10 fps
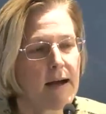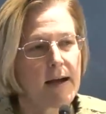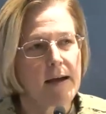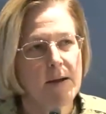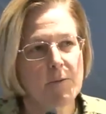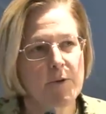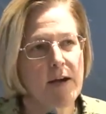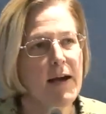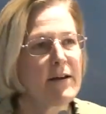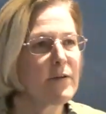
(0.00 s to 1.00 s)
Uh,
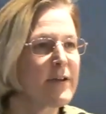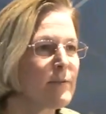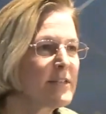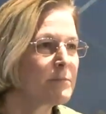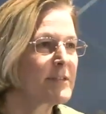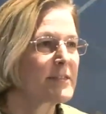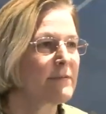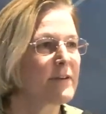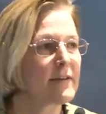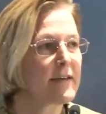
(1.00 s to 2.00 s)
I don't think we
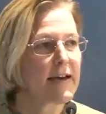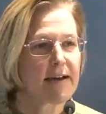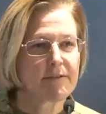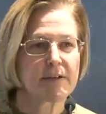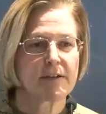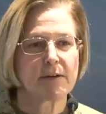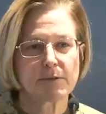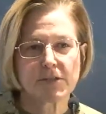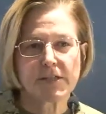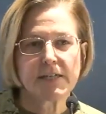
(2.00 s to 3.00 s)
specifically have a
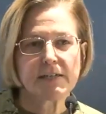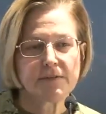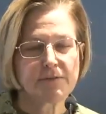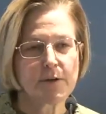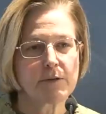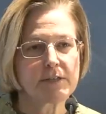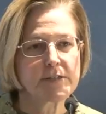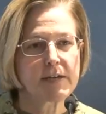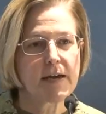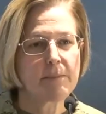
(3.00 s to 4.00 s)
OT
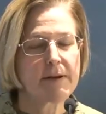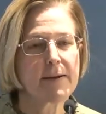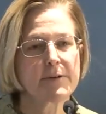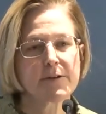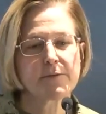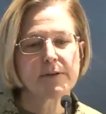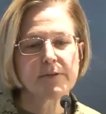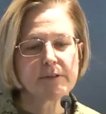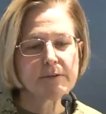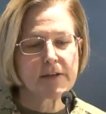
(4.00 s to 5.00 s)
focus yet, but I would agree
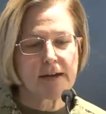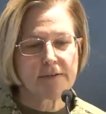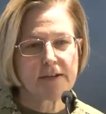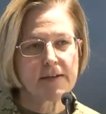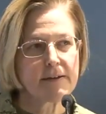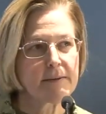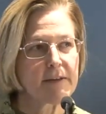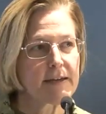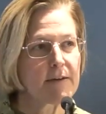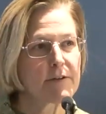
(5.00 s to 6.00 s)
with you that I think, um,
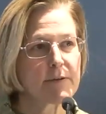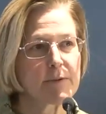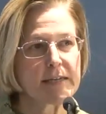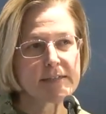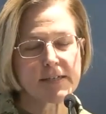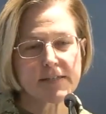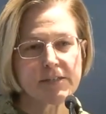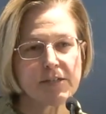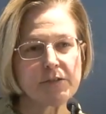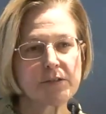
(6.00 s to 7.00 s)
like everything, we need to
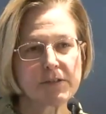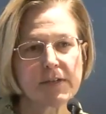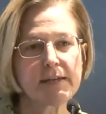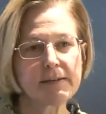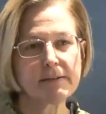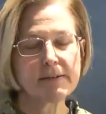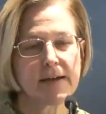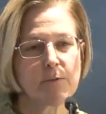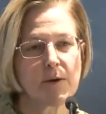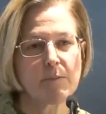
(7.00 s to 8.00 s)
continue to look at,
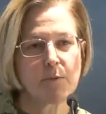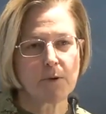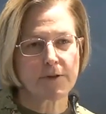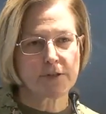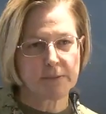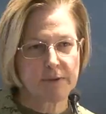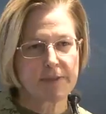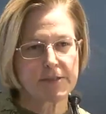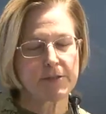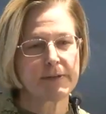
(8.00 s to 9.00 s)
yeah, what more can we
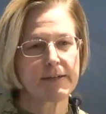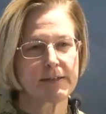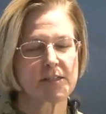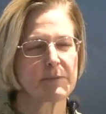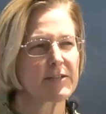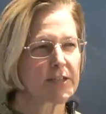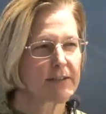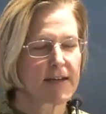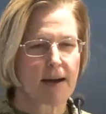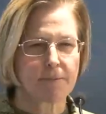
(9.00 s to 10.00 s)
be doing, and especially
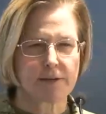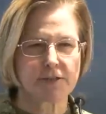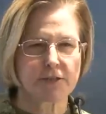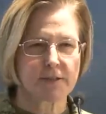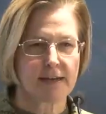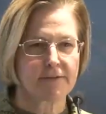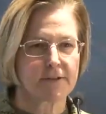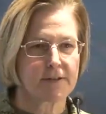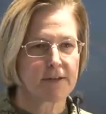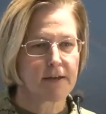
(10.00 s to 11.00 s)
at the operational
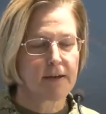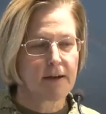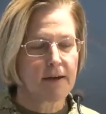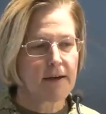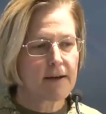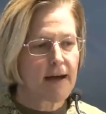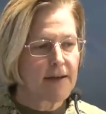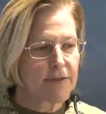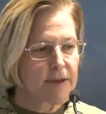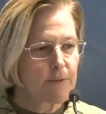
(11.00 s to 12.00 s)
level, uh,
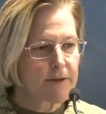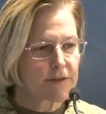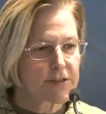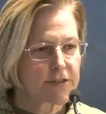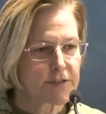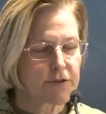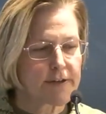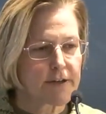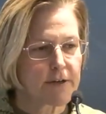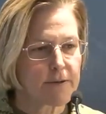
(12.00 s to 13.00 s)
I think we are still
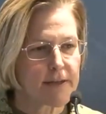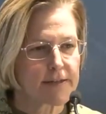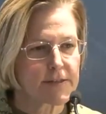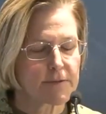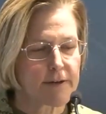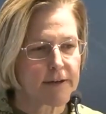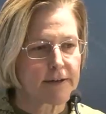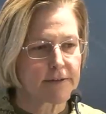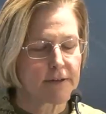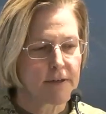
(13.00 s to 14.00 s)
trying to coalesce
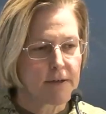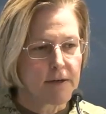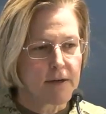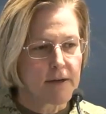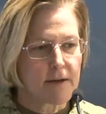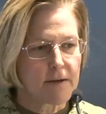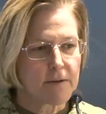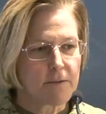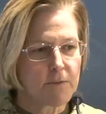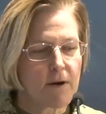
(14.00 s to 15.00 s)
around uh,
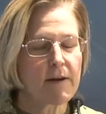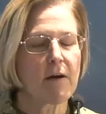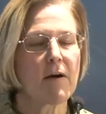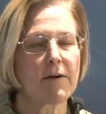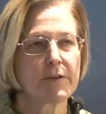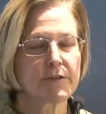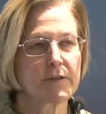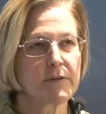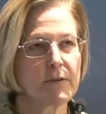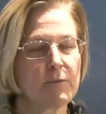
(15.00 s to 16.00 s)
what are the
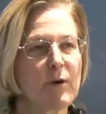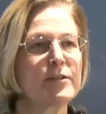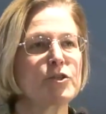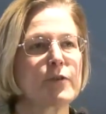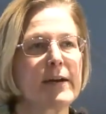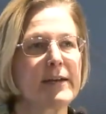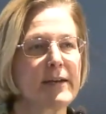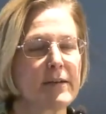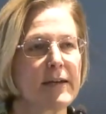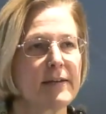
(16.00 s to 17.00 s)
what
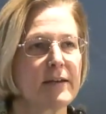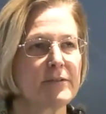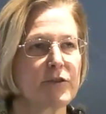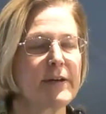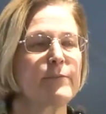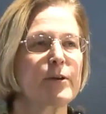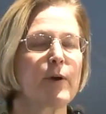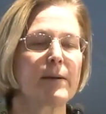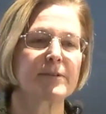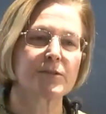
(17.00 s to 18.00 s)
training and training
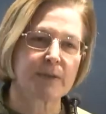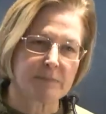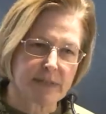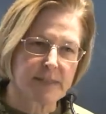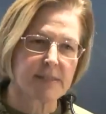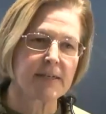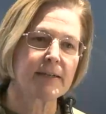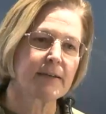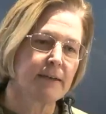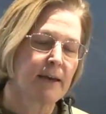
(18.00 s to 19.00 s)
requirements are we
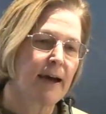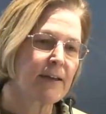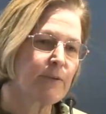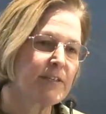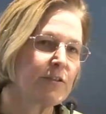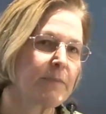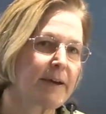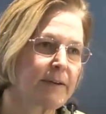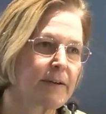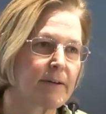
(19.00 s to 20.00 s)
missing? How do we do
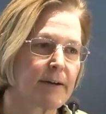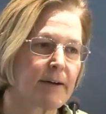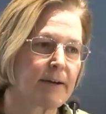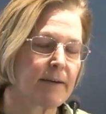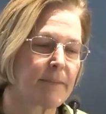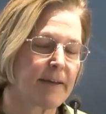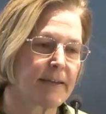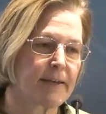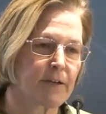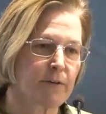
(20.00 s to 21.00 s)
better um, at
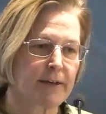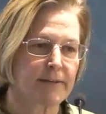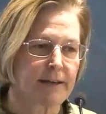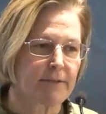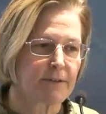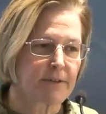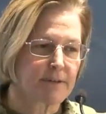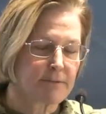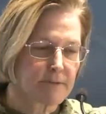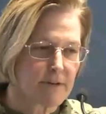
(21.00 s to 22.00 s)
the integrated
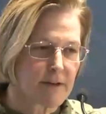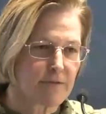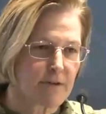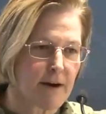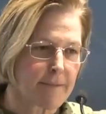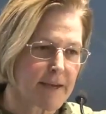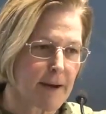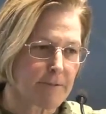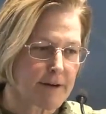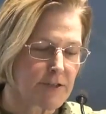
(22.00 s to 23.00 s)
level uh, for op the
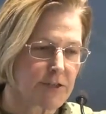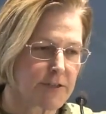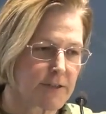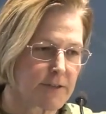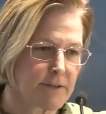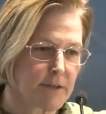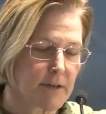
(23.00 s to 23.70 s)
operational